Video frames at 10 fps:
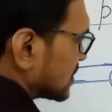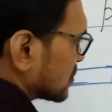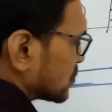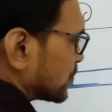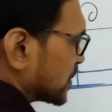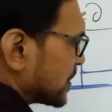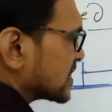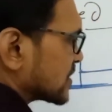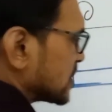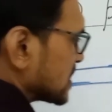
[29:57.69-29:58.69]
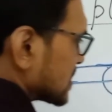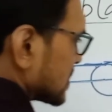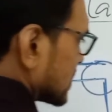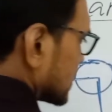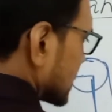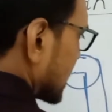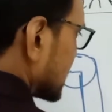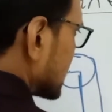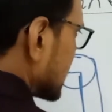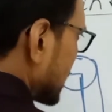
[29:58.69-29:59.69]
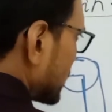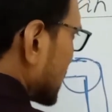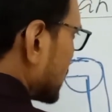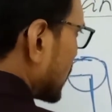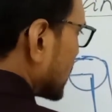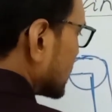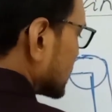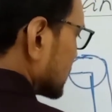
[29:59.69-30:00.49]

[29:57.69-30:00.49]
So prevents means that is M1